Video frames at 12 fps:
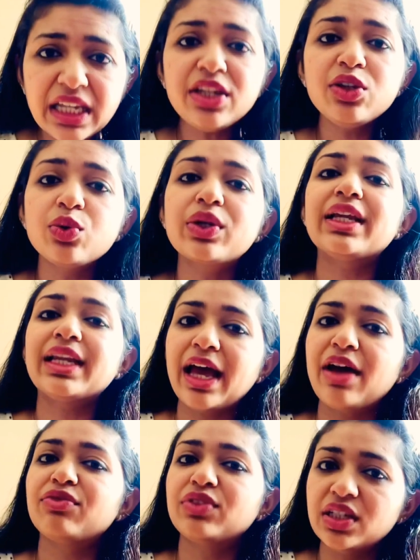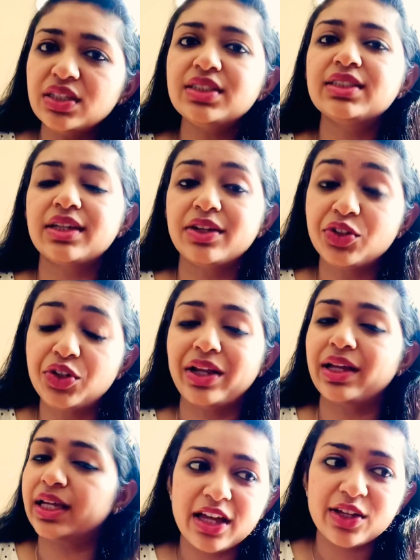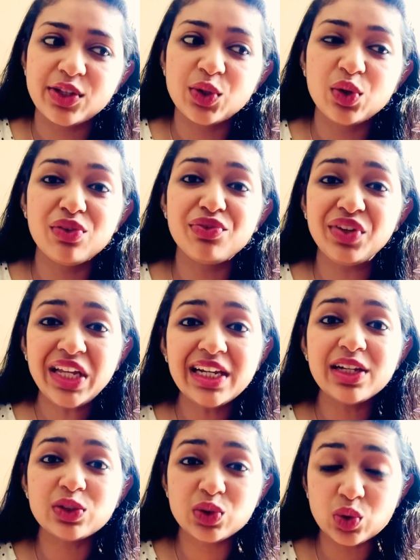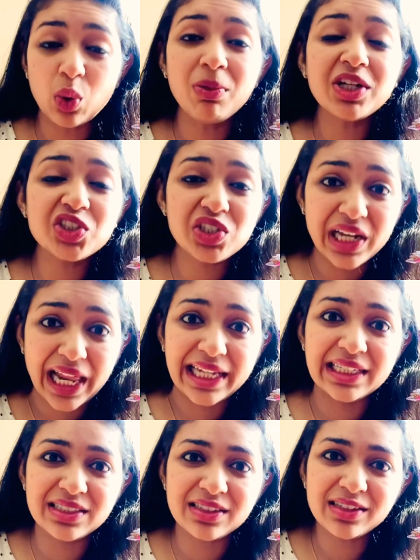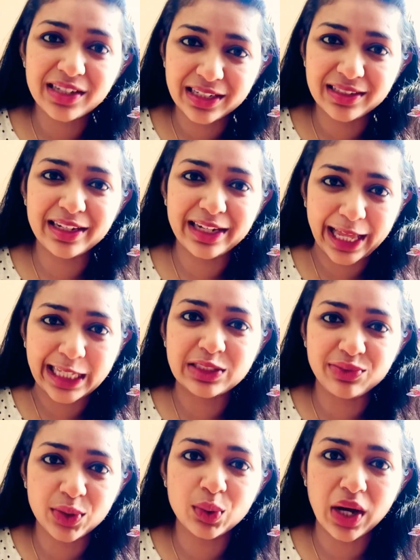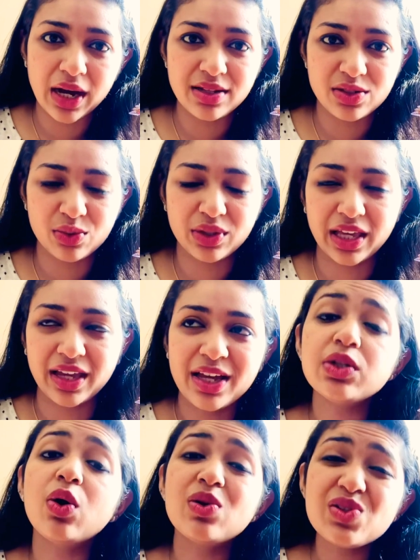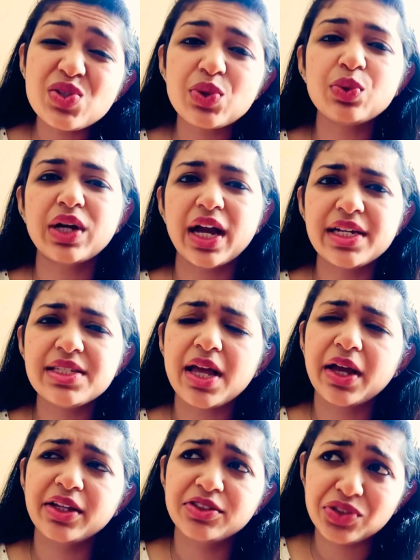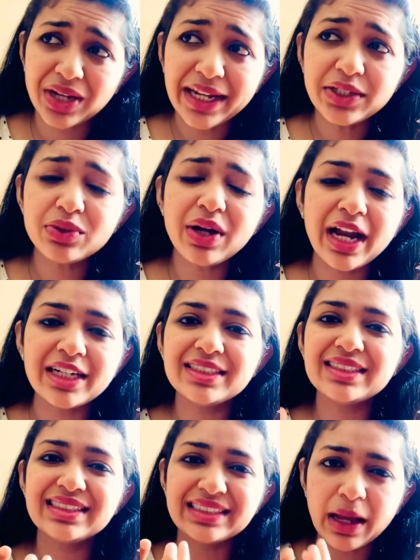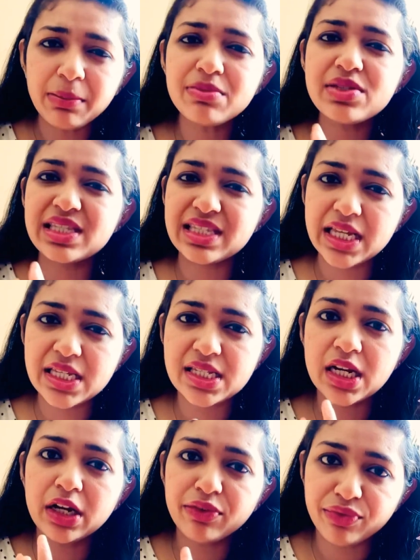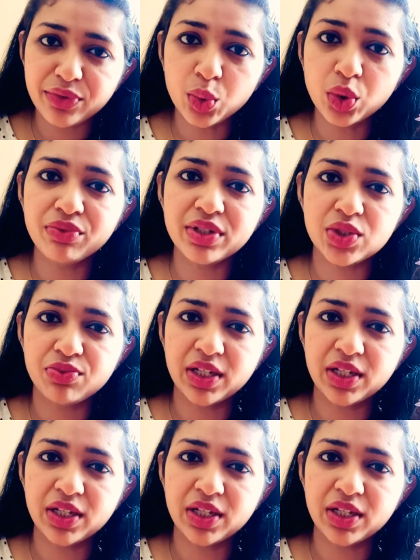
you can have this drink. You'll feel so much lighter in the next few hours. Okay, also guys, I tried to add some seasonal fruit which